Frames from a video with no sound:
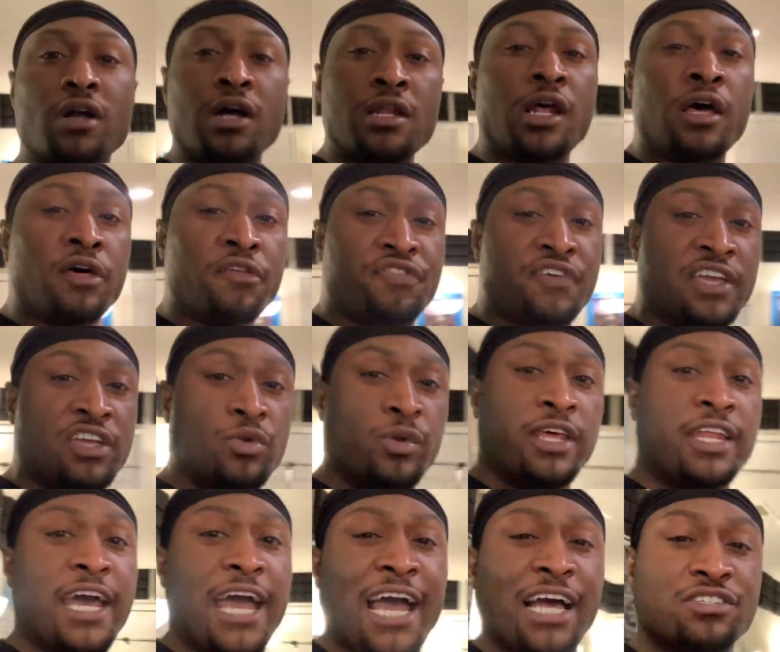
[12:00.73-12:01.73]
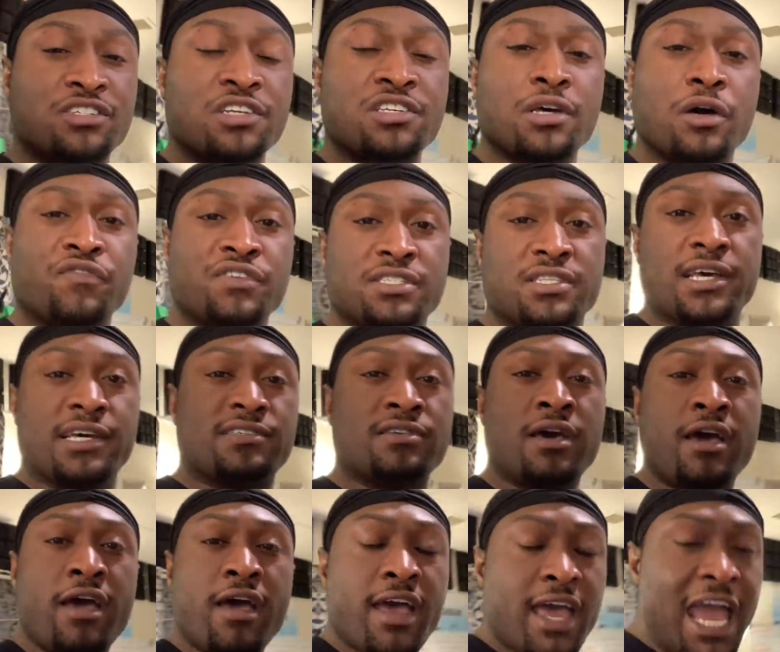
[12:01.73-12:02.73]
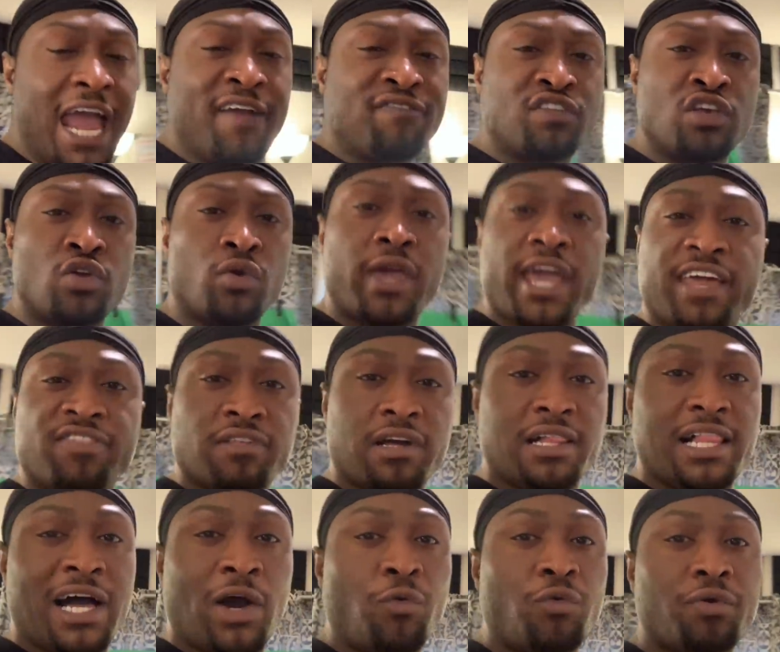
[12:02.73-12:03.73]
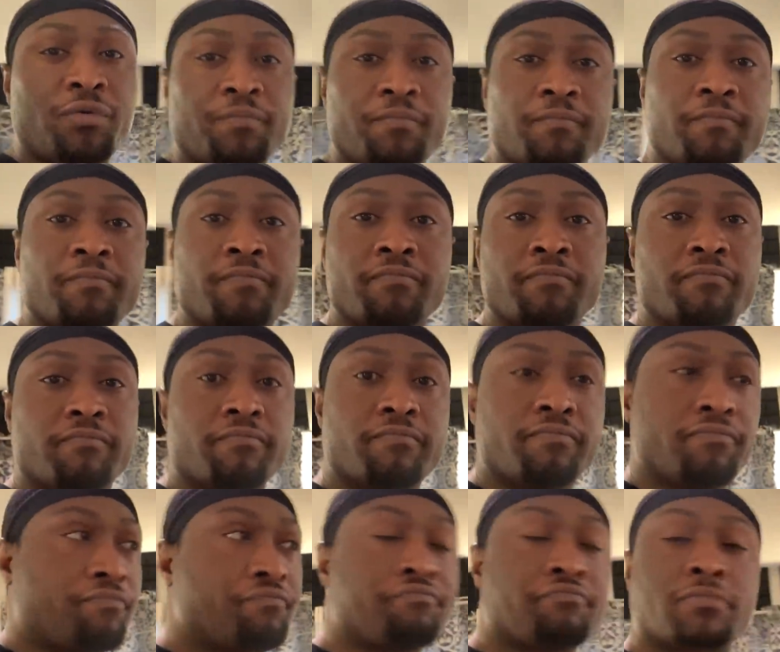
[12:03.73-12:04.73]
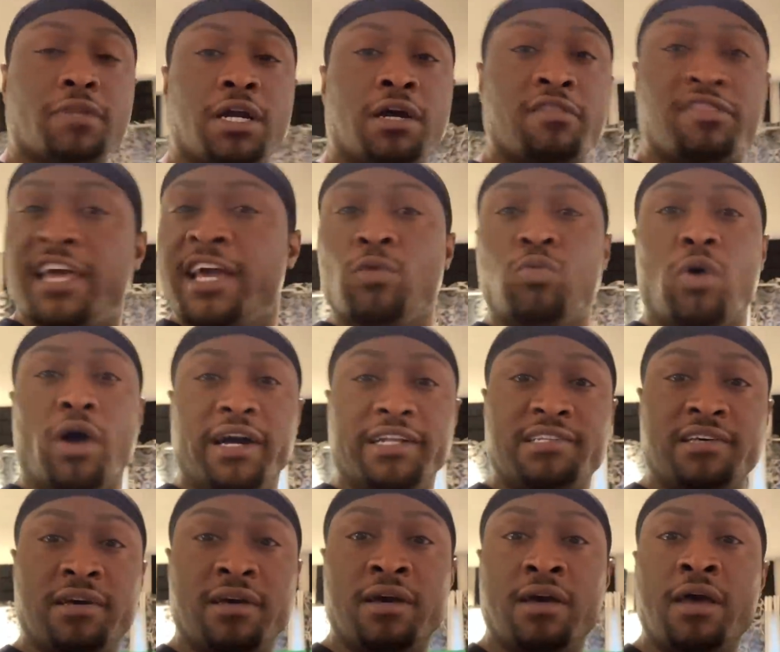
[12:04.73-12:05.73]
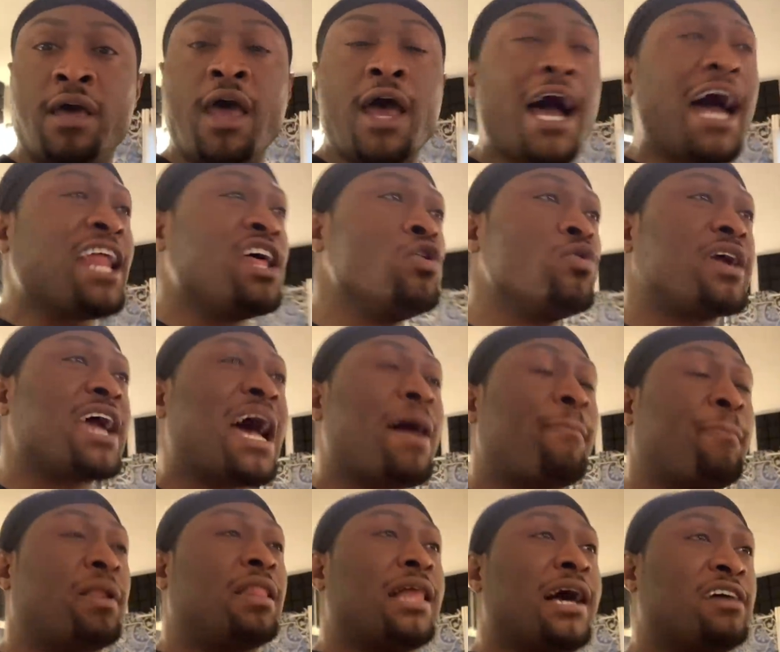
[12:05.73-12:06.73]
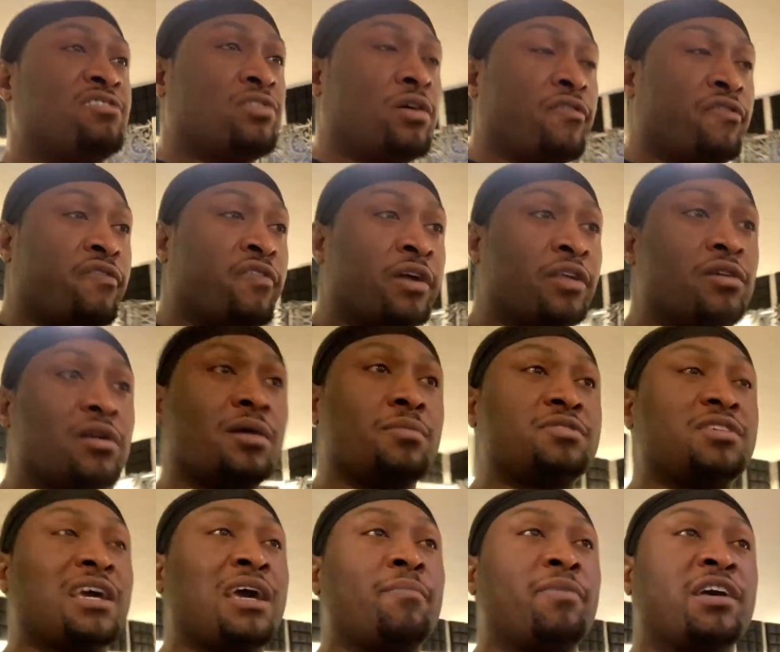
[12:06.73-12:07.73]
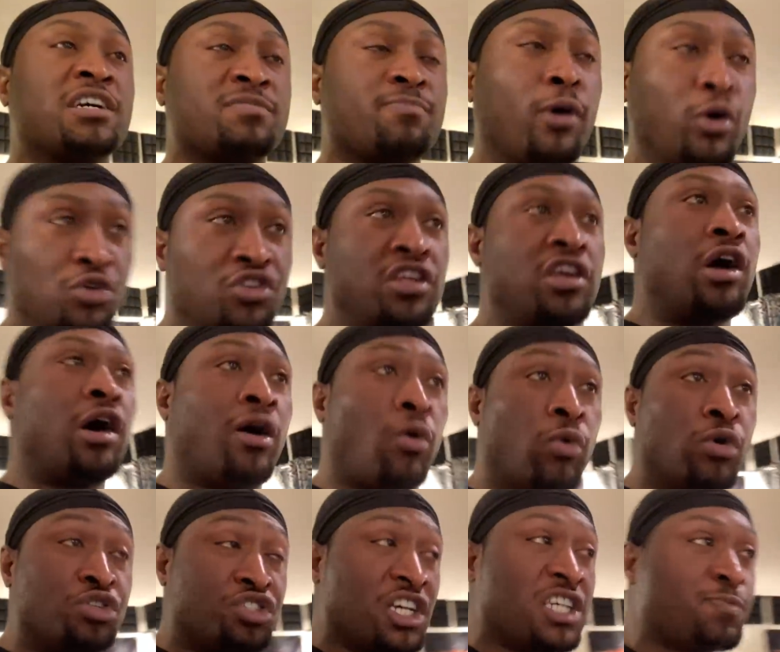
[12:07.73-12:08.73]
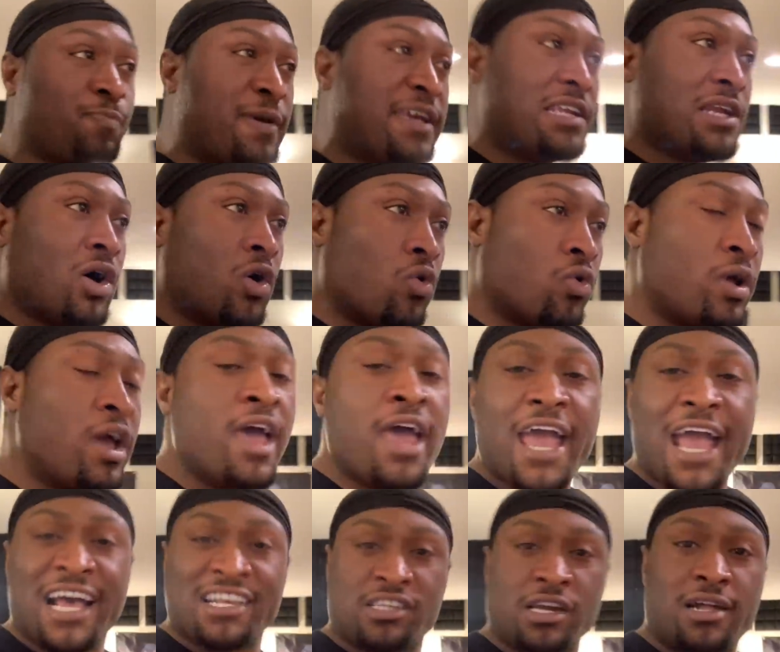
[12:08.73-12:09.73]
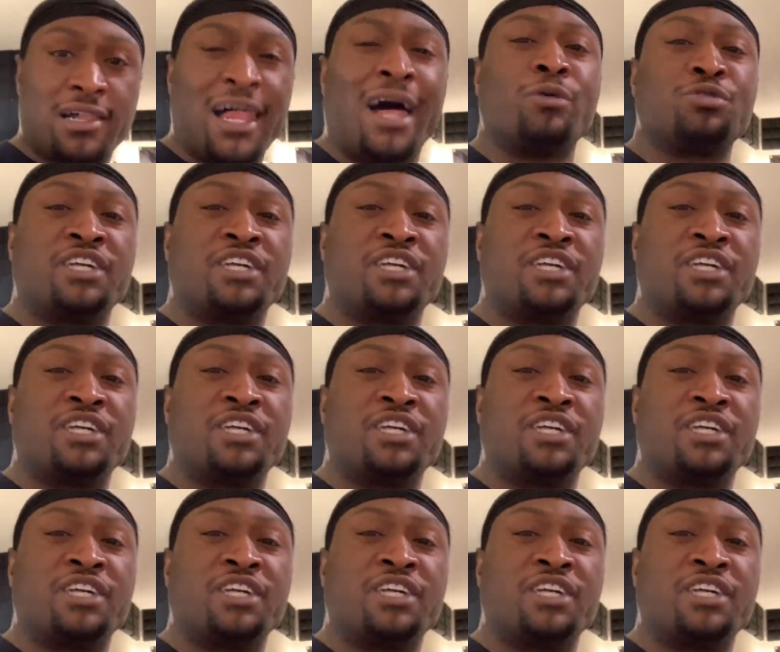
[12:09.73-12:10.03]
Another thing you need to ask yourself is this: after you gain the clout, then what? How do you capitalize off of it? You know what I'm saying? Because most of y'all will just be known as a clout